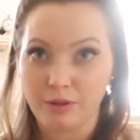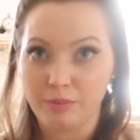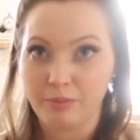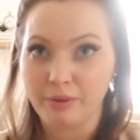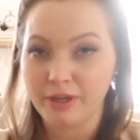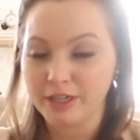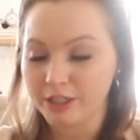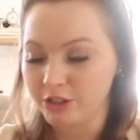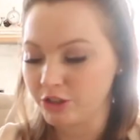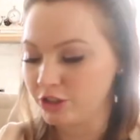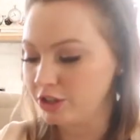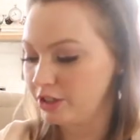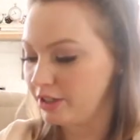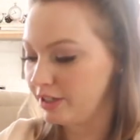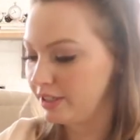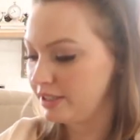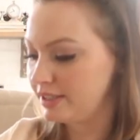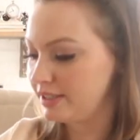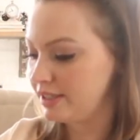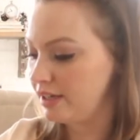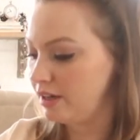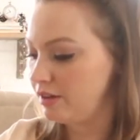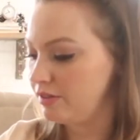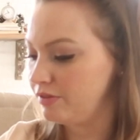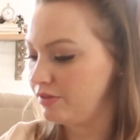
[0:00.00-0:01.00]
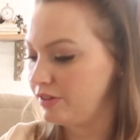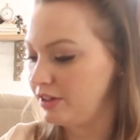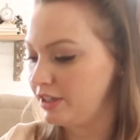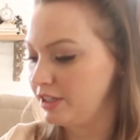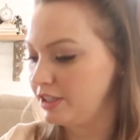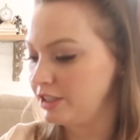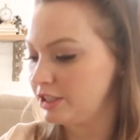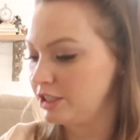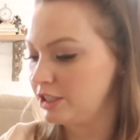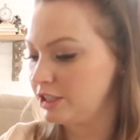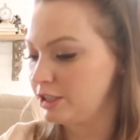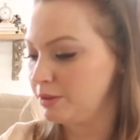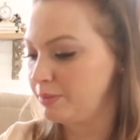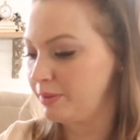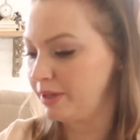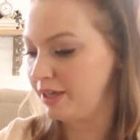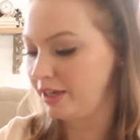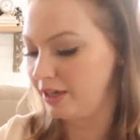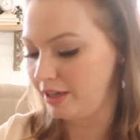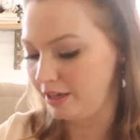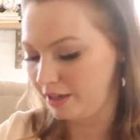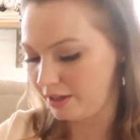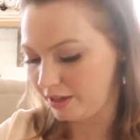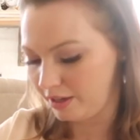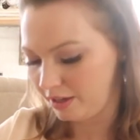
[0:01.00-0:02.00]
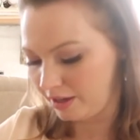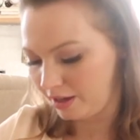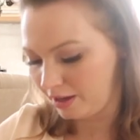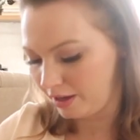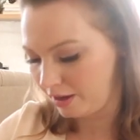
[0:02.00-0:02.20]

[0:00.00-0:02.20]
picture itself needs to be,